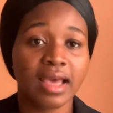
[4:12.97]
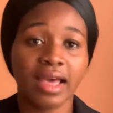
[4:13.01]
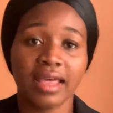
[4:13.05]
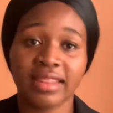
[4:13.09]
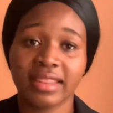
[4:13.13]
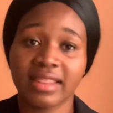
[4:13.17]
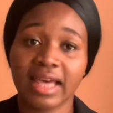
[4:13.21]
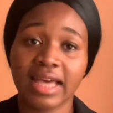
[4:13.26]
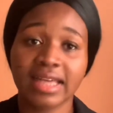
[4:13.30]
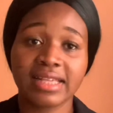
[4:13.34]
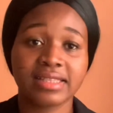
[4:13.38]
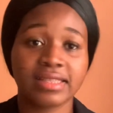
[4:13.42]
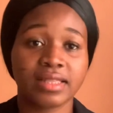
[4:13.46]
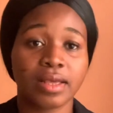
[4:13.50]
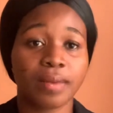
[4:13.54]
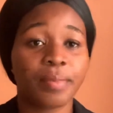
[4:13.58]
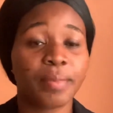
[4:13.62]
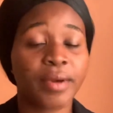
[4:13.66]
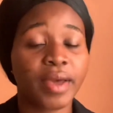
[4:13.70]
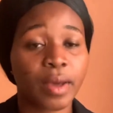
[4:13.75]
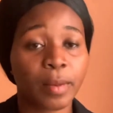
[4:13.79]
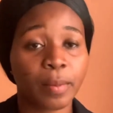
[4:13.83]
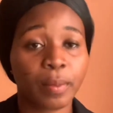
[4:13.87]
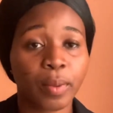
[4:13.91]
That's the
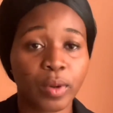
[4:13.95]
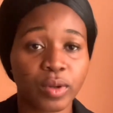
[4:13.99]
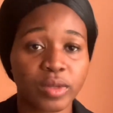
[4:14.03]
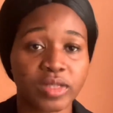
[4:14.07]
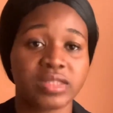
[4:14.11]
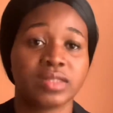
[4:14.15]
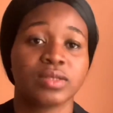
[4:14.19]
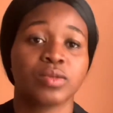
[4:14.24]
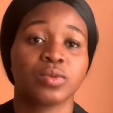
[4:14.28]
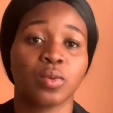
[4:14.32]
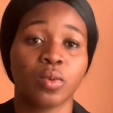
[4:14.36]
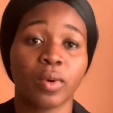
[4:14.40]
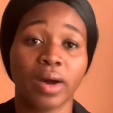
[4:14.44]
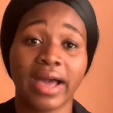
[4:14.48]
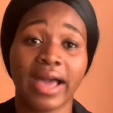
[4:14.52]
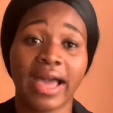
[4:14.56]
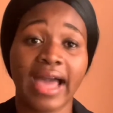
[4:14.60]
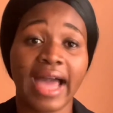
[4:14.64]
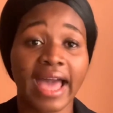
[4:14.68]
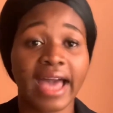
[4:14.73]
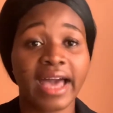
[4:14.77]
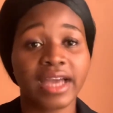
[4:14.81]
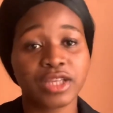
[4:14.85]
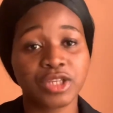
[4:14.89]
purpose why
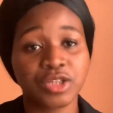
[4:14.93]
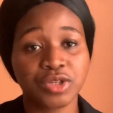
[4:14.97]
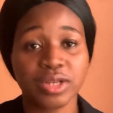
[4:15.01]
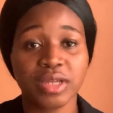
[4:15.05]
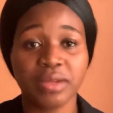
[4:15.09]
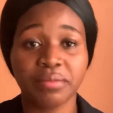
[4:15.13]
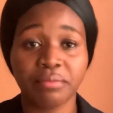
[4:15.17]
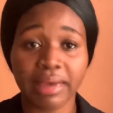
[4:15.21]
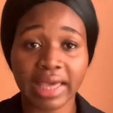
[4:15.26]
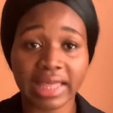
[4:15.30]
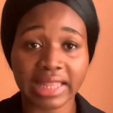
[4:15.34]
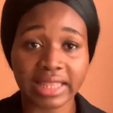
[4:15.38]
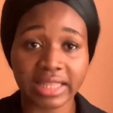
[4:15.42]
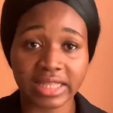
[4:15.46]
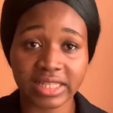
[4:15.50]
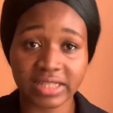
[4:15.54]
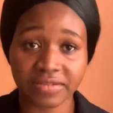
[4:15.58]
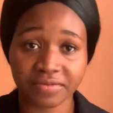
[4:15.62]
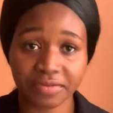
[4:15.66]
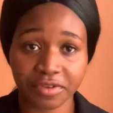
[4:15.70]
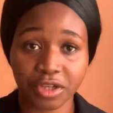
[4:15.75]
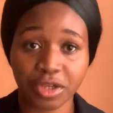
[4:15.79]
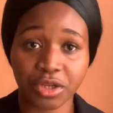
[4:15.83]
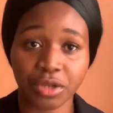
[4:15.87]
I actually made this
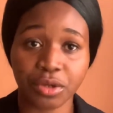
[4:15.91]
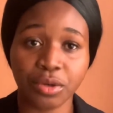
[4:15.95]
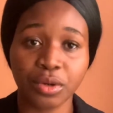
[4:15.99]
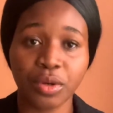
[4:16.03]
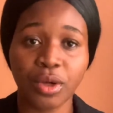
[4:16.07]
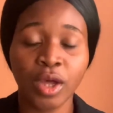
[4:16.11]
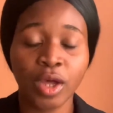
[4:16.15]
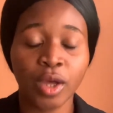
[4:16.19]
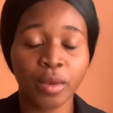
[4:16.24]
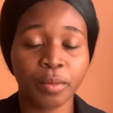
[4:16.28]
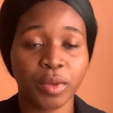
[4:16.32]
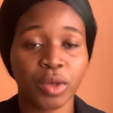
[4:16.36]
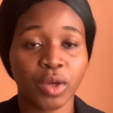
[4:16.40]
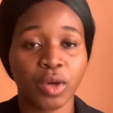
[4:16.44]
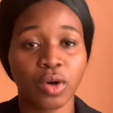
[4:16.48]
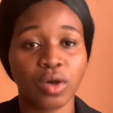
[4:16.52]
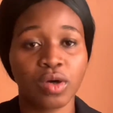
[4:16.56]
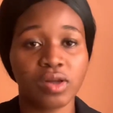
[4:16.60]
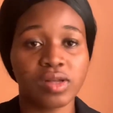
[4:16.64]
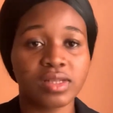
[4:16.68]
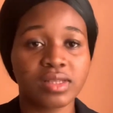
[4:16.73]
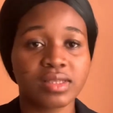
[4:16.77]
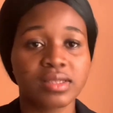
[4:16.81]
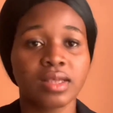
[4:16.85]
video,
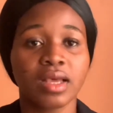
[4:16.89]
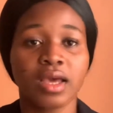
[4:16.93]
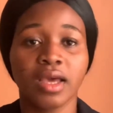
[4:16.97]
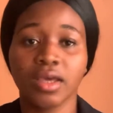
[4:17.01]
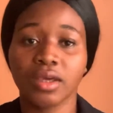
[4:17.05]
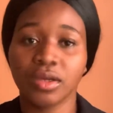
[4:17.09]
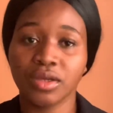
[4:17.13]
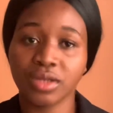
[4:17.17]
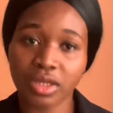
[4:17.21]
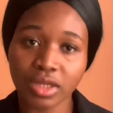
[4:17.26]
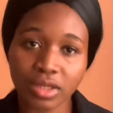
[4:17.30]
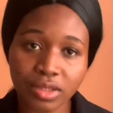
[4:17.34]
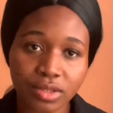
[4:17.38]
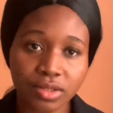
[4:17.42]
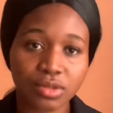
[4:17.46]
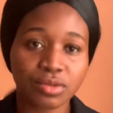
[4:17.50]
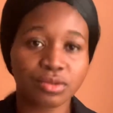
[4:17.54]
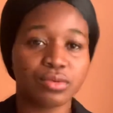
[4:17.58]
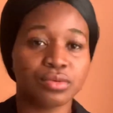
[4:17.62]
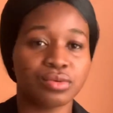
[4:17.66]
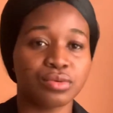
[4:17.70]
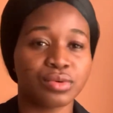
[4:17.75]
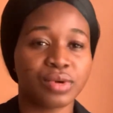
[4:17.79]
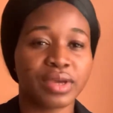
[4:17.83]
because you need
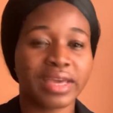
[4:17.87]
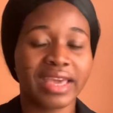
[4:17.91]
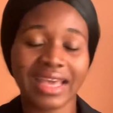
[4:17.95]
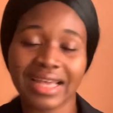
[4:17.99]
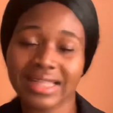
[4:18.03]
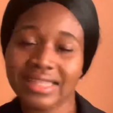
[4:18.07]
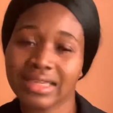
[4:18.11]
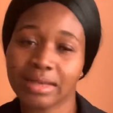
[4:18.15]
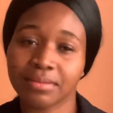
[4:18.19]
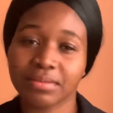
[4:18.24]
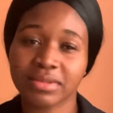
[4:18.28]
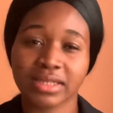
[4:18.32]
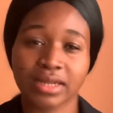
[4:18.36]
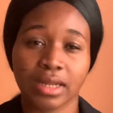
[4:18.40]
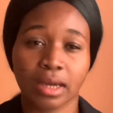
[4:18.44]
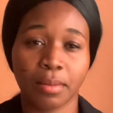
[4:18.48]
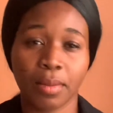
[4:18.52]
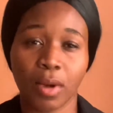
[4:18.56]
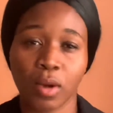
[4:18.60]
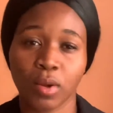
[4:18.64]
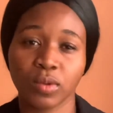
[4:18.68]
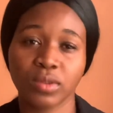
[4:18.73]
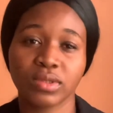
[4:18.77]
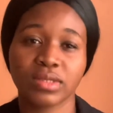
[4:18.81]
to hear something
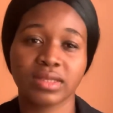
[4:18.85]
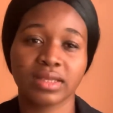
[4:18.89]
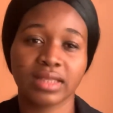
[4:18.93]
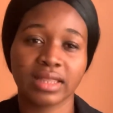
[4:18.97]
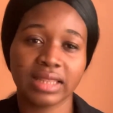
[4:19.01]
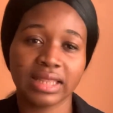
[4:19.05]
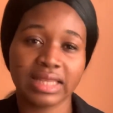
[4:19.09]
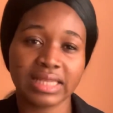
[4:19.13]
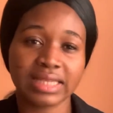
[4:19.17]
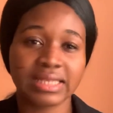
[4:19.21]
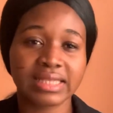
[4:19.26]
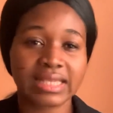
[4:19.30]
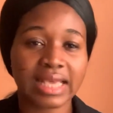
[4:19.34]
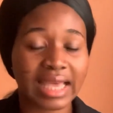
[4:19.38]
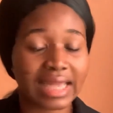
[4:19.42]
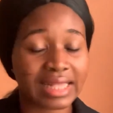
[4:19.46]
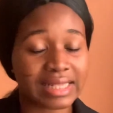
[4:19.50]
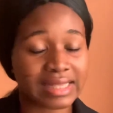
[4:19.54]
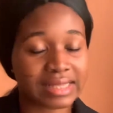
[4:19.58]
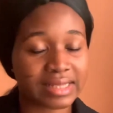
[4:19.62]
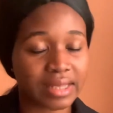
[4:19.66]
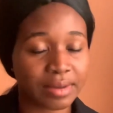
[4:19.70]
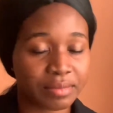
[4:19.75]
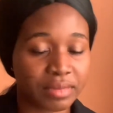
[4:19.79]
about this
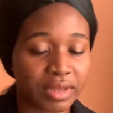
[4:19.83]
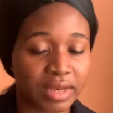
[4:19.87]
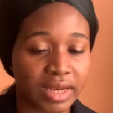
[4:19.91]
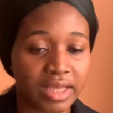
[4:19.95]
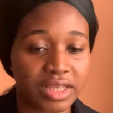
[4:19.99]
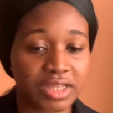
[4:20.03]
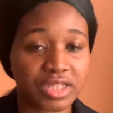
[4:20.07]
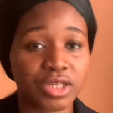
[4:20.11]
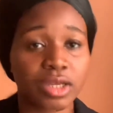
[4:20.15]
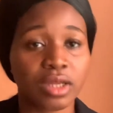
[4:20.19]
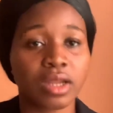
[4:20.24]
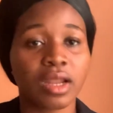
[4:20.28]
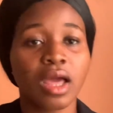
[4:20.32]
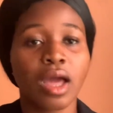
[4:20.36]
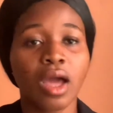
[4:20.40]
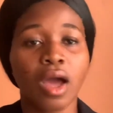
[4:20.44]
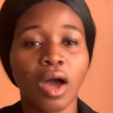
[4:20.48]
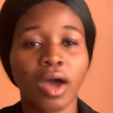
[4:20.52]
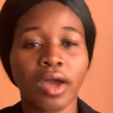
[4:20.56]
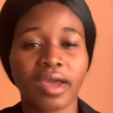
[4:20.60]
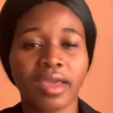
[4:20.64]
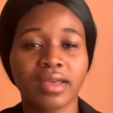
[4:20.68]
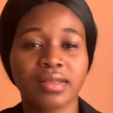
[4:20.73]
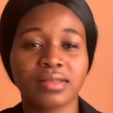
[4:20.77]
examination.
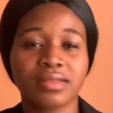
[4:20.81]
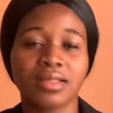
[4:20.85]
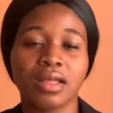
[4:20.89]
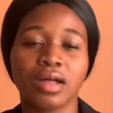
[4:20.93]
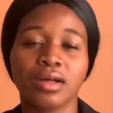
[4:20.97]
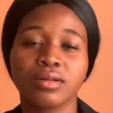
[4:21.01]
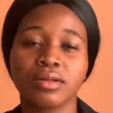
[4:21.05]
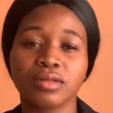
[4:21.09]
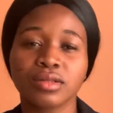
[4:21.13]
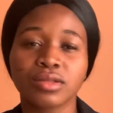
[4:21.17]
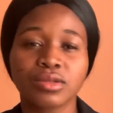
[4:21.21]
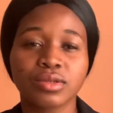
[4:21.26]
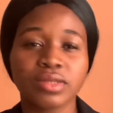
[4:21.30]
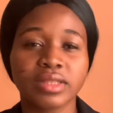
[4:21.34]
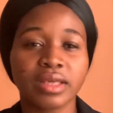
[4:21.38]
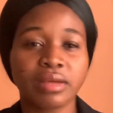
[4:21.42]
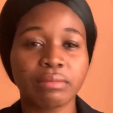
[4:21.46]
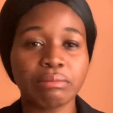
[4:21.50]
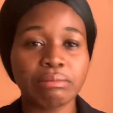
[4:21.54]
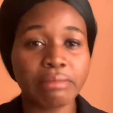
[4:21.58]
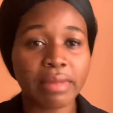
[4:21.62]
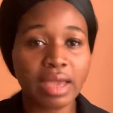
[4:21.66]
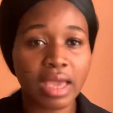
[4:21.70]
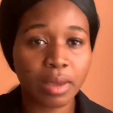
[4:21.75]
Okay, so now to the
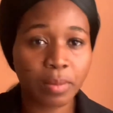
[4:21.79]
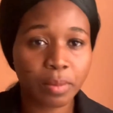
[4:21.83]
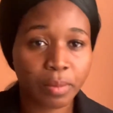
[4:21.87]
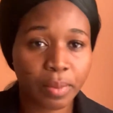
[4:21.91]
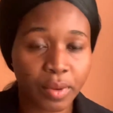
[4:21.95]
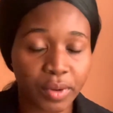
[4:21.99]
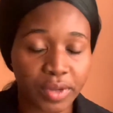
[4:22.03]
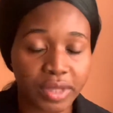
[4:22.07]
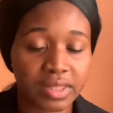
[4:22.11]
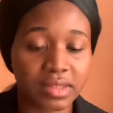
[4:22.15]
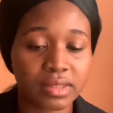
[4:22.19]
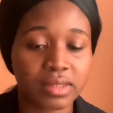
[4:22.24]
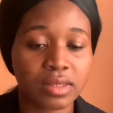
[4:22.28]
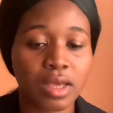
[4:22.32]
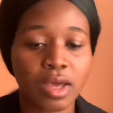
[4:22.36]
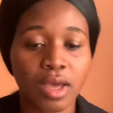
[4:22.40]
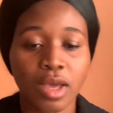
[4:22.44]
main point.